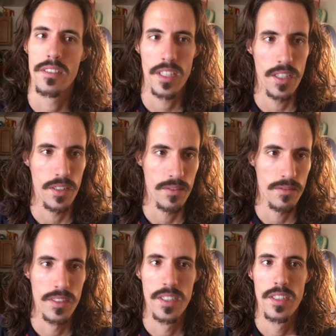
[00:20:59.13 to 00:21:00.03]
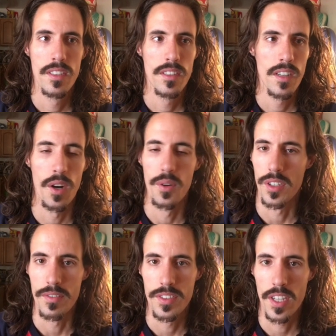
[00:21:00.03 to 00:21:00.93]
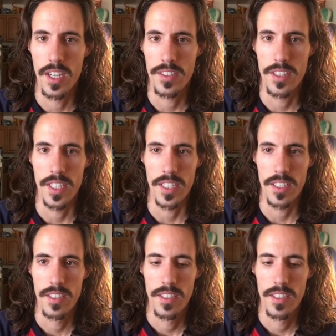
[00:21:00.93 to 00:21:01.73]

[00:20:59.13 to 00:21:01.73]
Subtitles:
you know, owner of Shawshank?